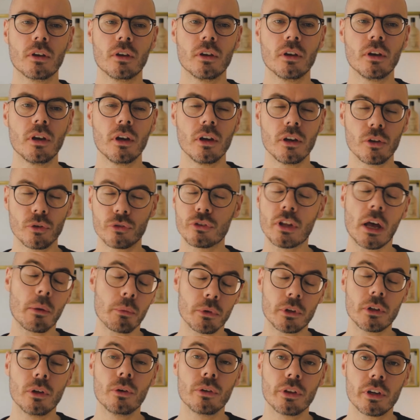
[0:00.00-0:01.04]
you start
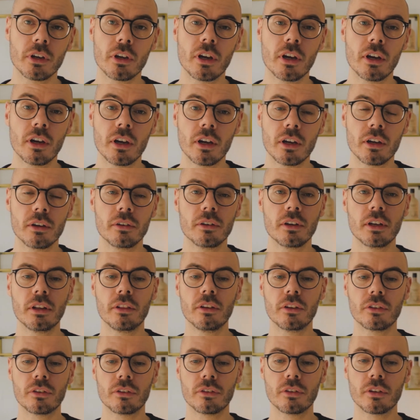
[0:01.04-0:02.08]
with clothing in
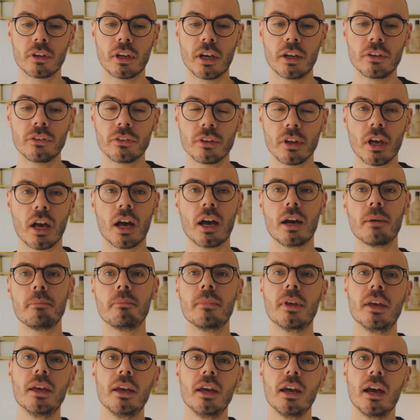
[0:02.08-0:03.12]
this case,
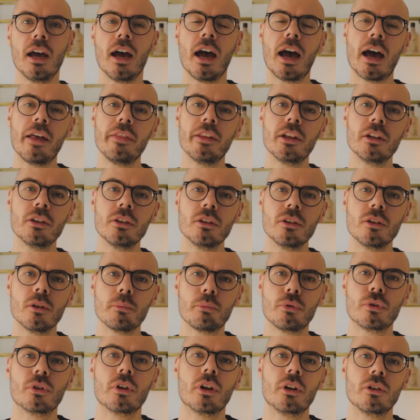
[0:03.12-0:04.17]
and then you
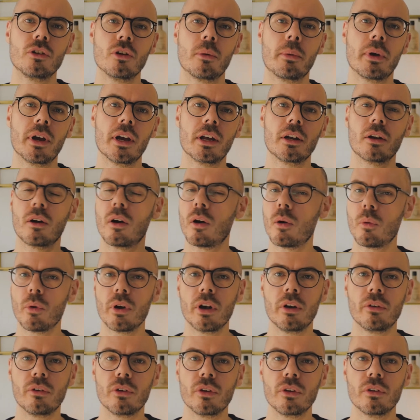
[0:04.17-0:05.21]
put it on your bed or
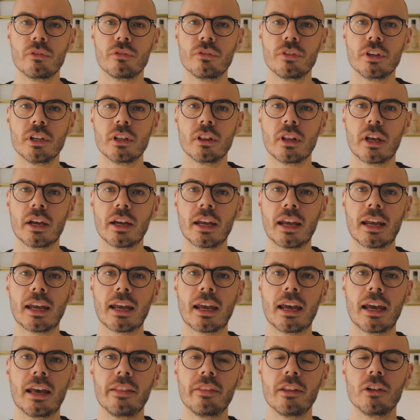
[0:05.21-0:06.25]
wherever you feel like,
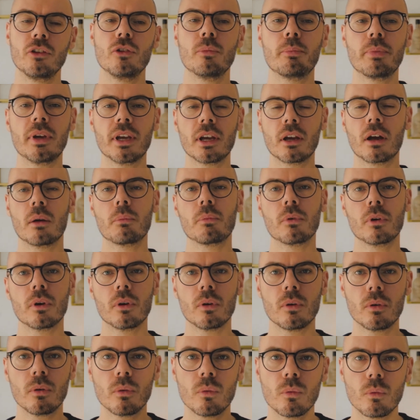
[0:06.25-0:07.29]
and then you pick
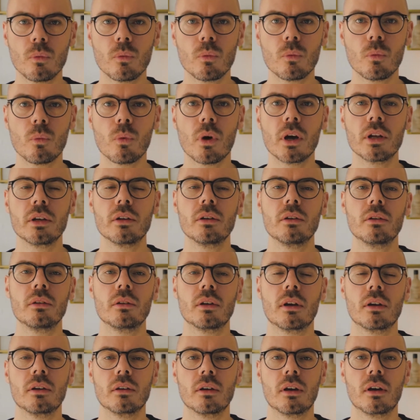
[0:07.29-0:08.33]
up one
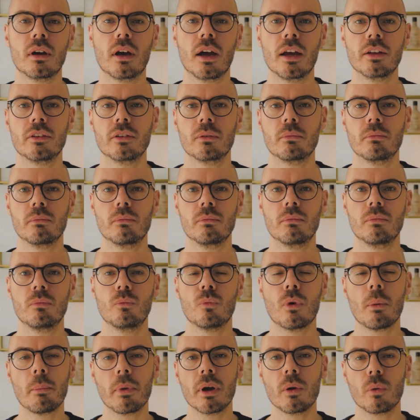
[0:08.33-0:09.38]
item
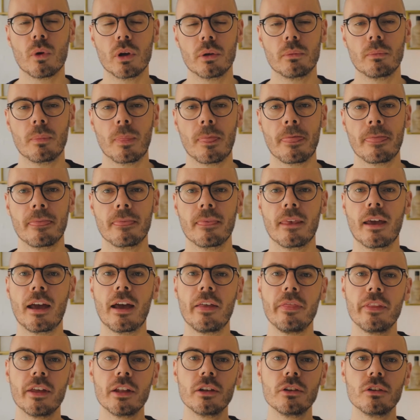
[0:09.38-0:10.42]
one by one,
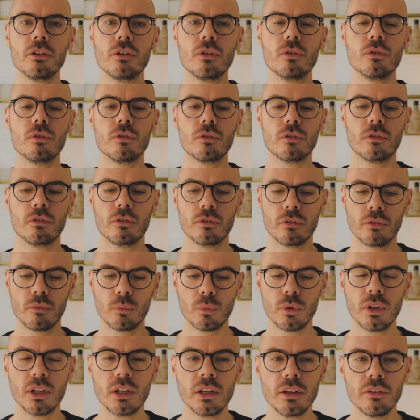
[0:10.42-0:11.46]
and then you
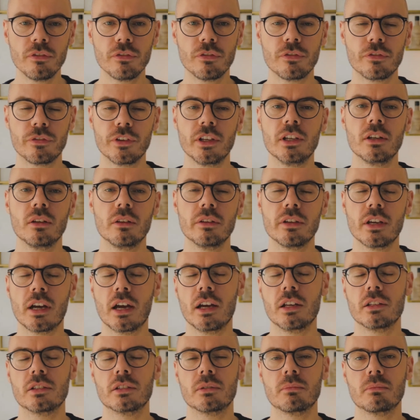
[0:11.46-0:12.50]
really feel the
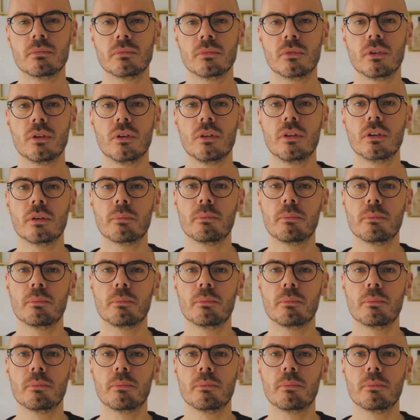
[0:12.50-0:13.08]
item or the